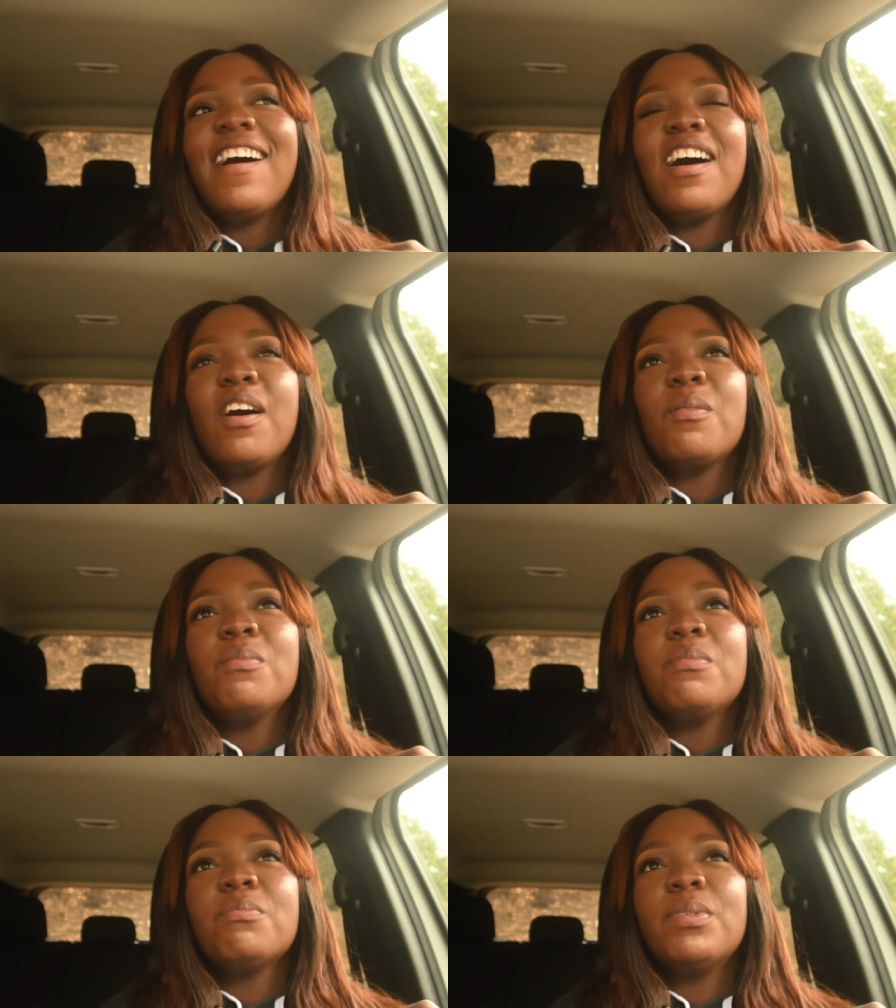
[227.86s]

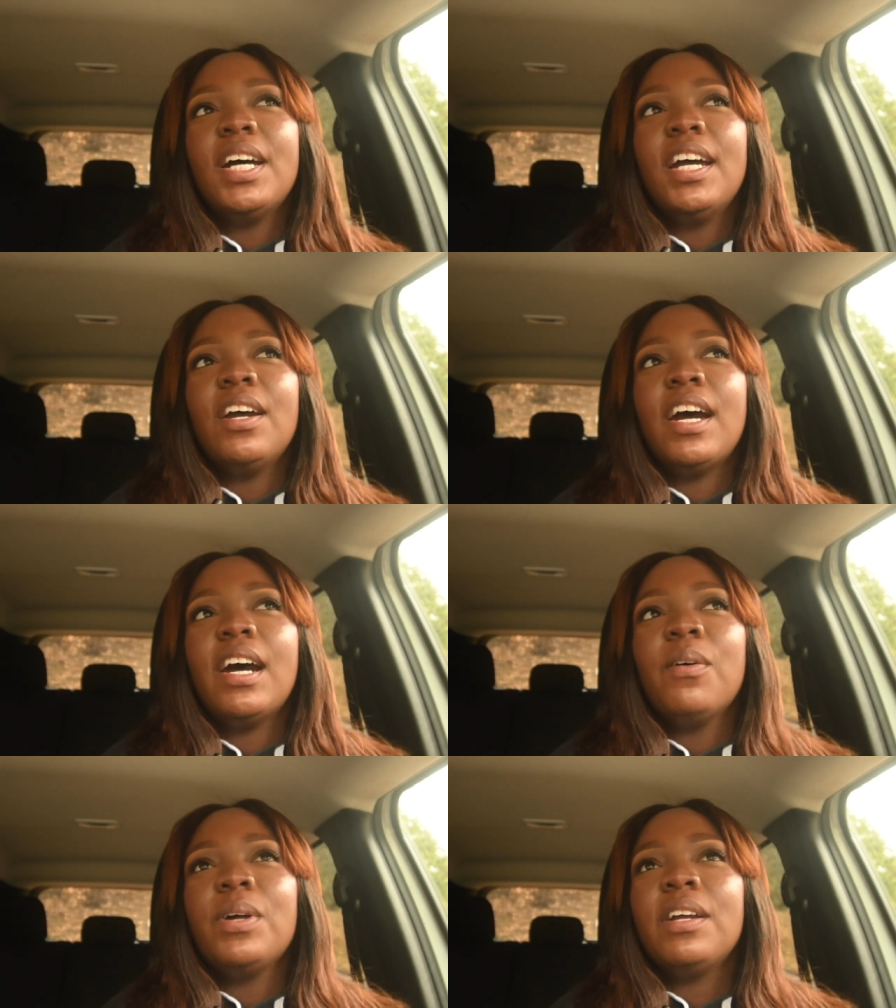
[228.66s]
um, but
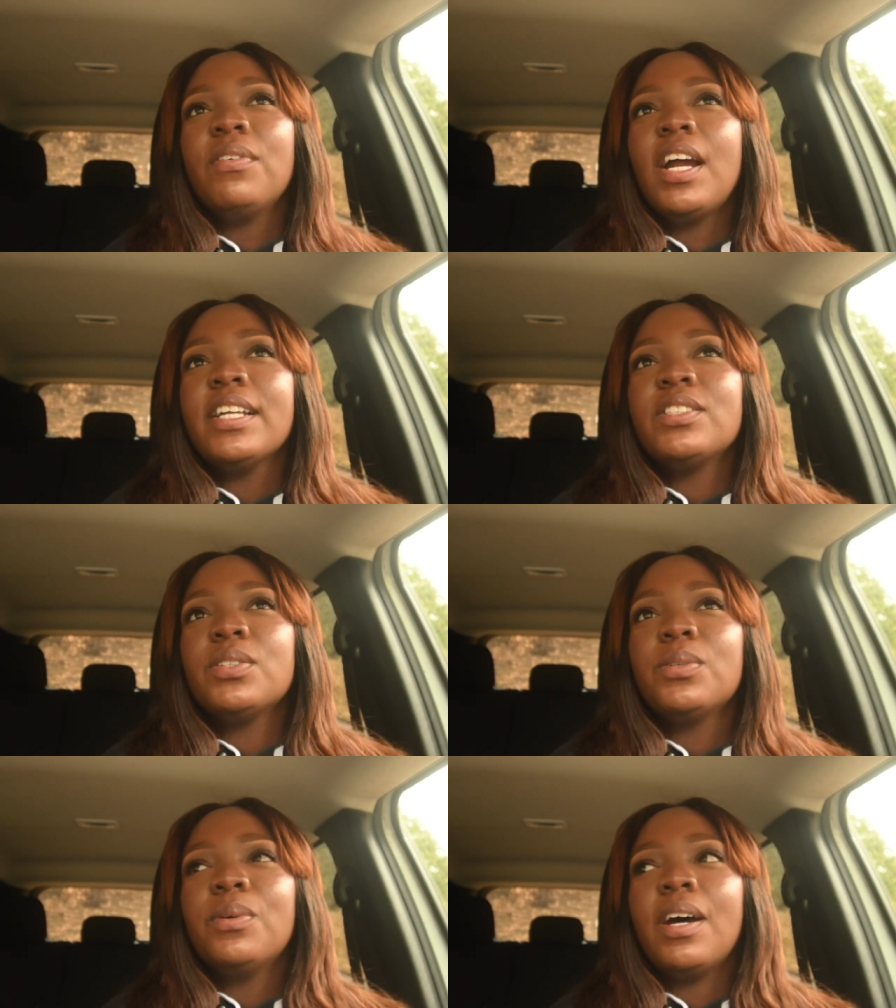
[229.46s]
whatever I
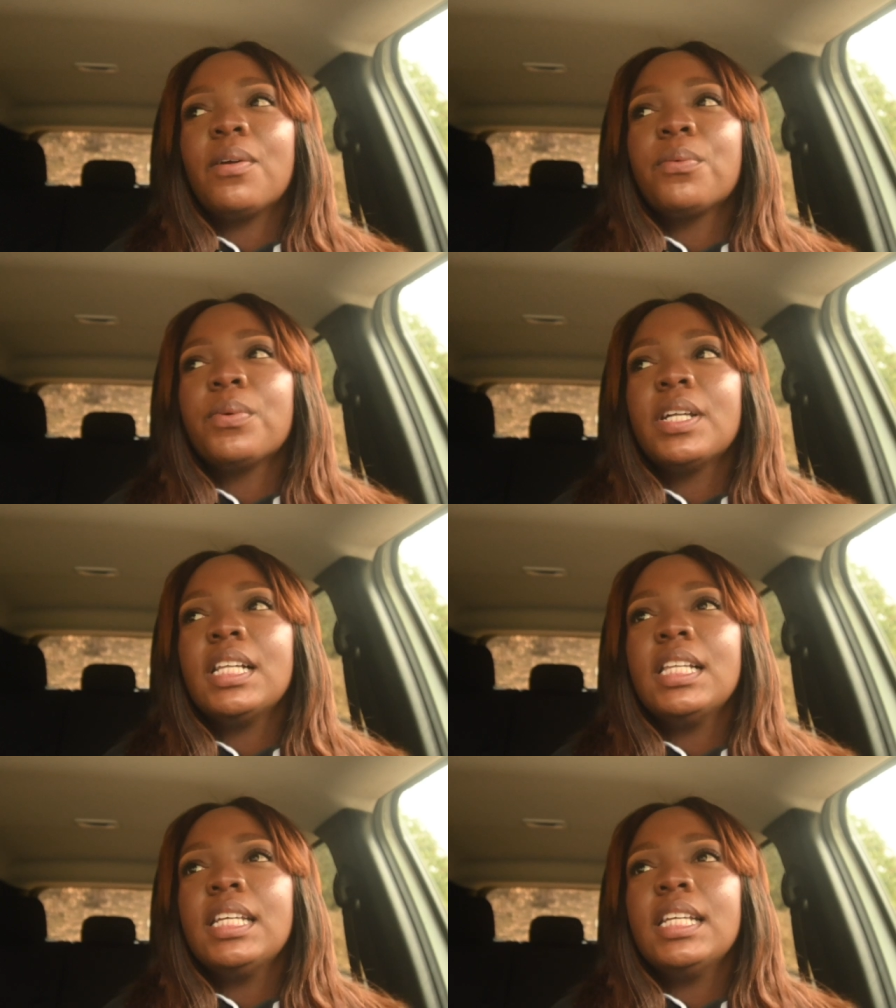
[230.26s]
do, I
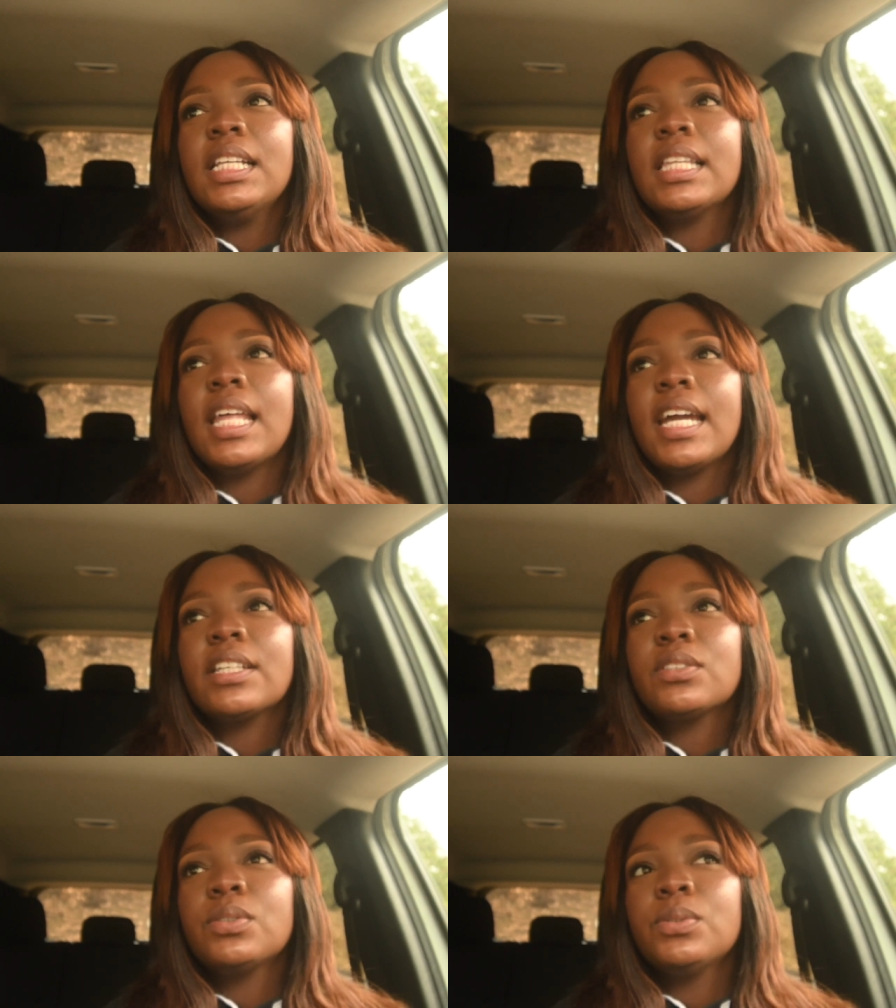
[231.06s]
really
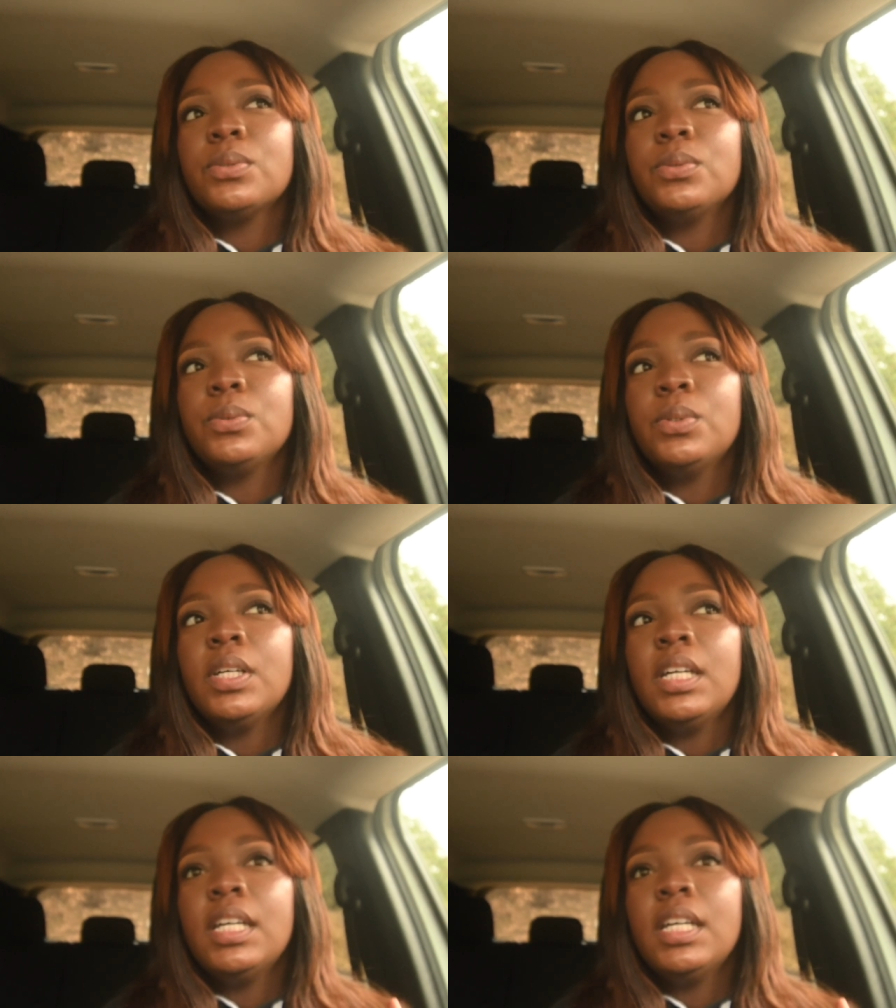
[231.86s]
like to